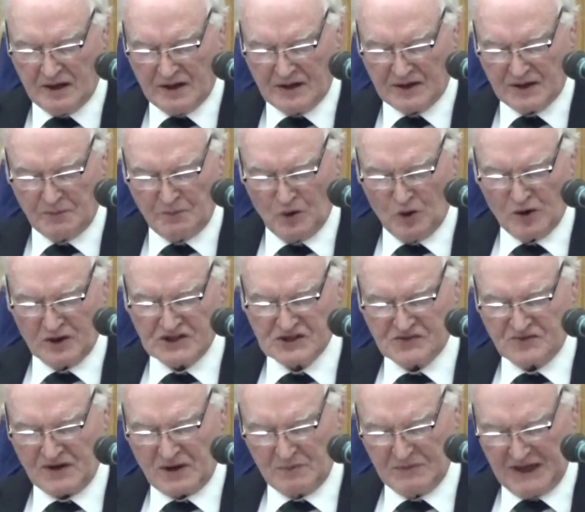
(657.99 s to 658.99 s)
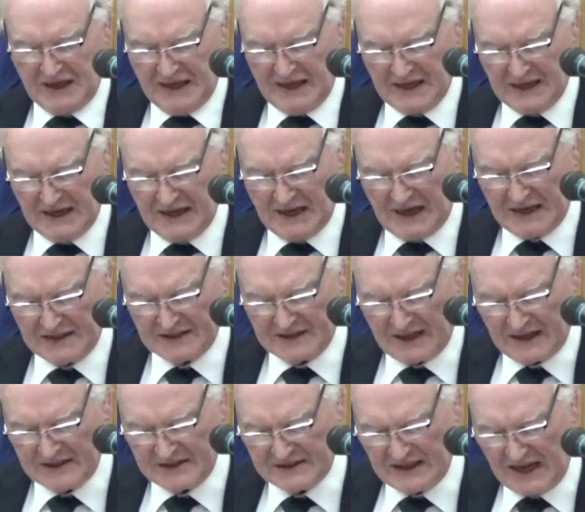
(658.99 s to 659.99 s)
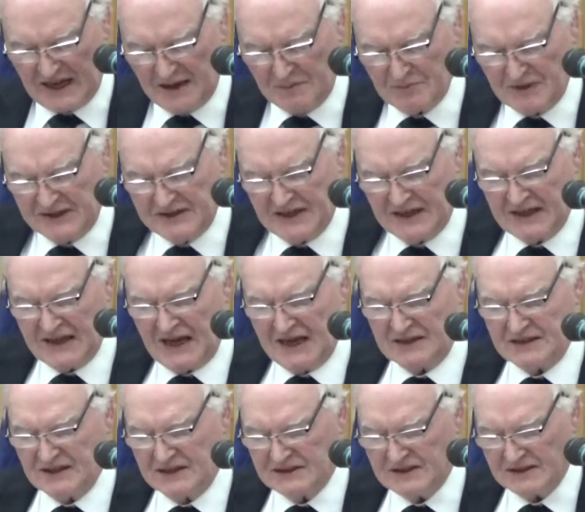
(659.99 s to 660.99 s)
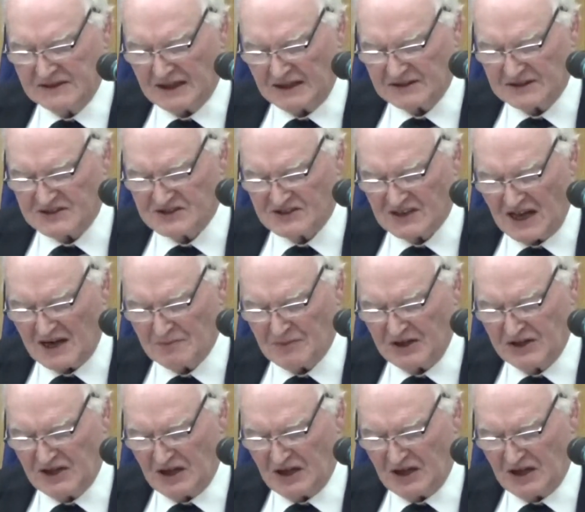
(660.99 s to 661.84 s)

Reports from the area at that time indicated that the salmon